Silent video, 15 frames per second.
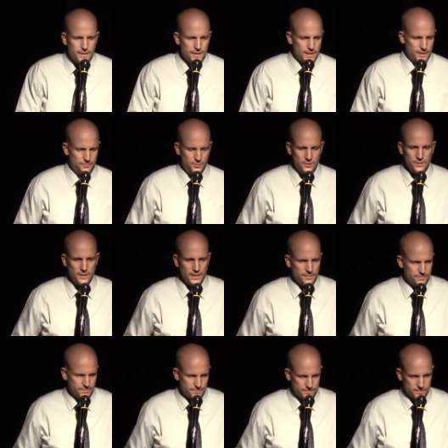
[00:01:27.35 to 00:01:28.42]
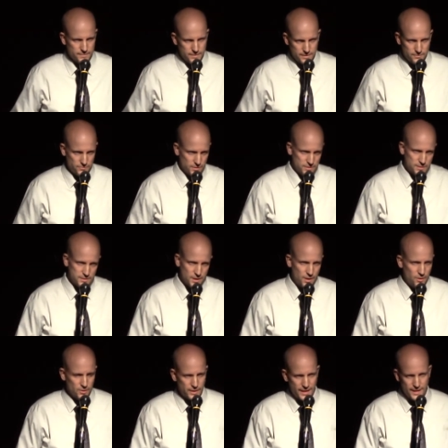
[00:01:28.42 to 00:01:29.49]
And I pulled up real
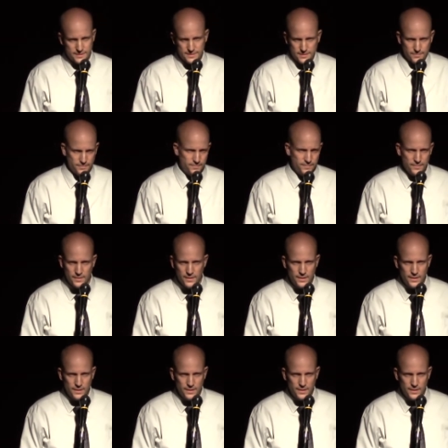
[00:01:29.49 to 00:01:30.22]
slow and asked him,